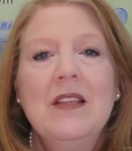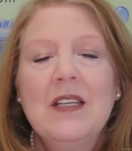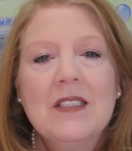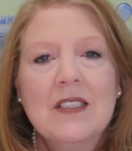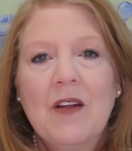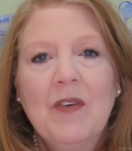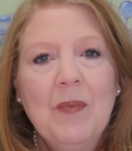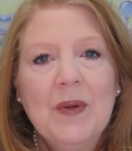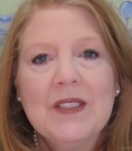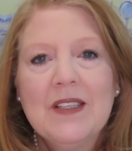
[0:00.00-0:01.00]
the
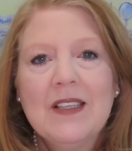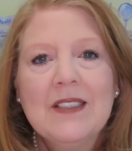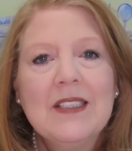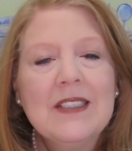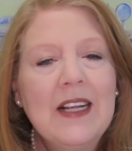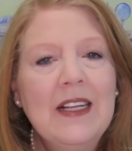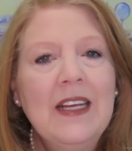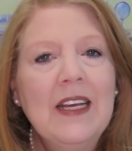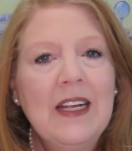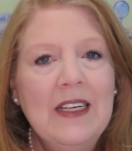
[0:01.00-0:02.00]
Discovery Princess is
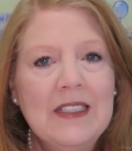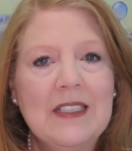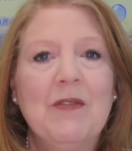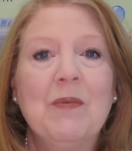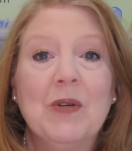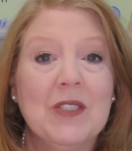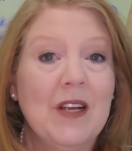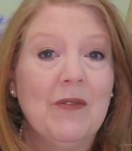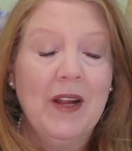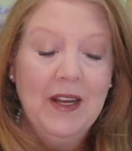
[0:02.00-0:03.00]
sailing at
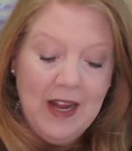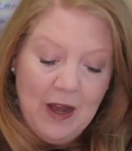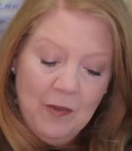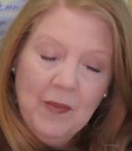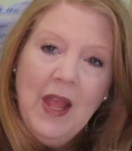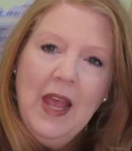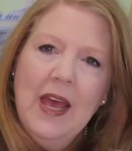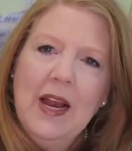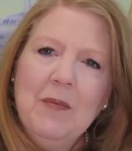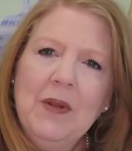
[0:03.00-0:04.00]
87% right now.
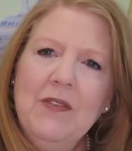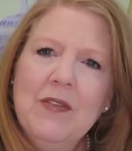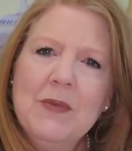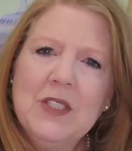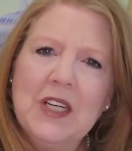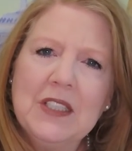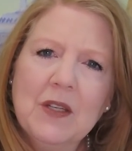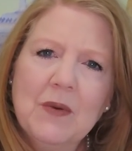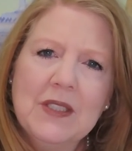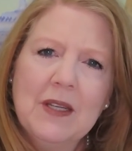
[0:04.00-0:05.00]
And I believe the
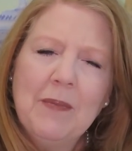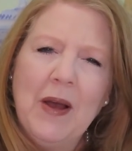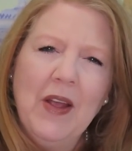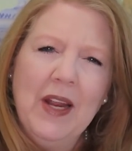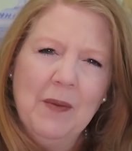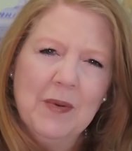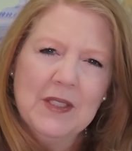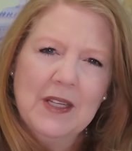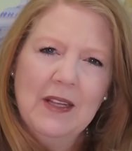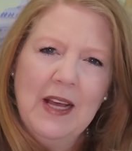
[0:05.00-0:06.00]
Majestic was at about
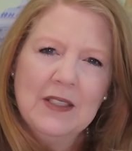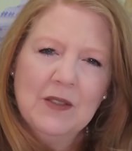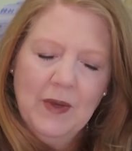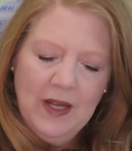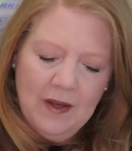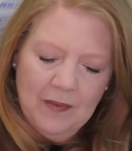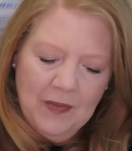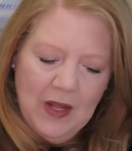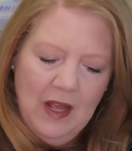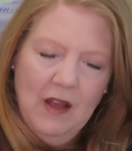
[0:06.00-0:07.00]
80% last week,
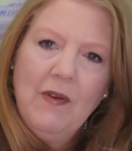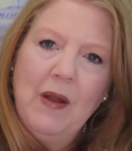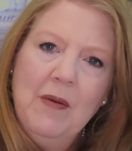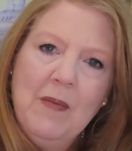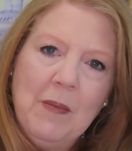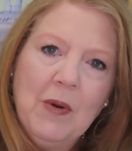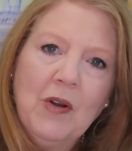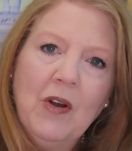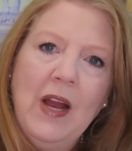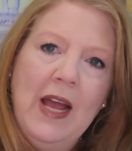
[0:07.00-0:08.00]
if I remember
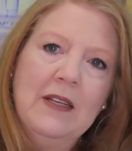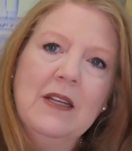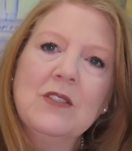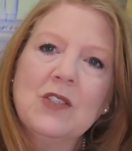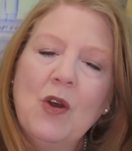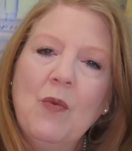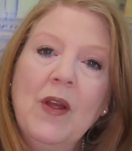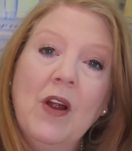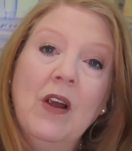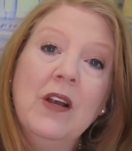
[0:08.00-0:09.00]
correct. And so
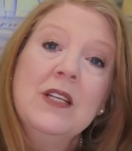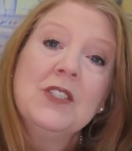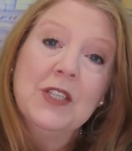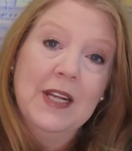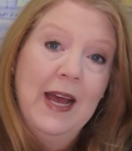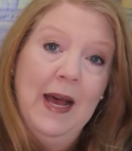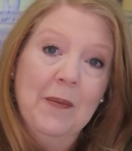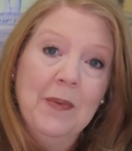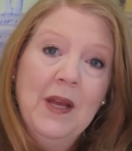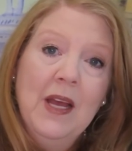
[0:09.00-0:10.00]
we are inching up.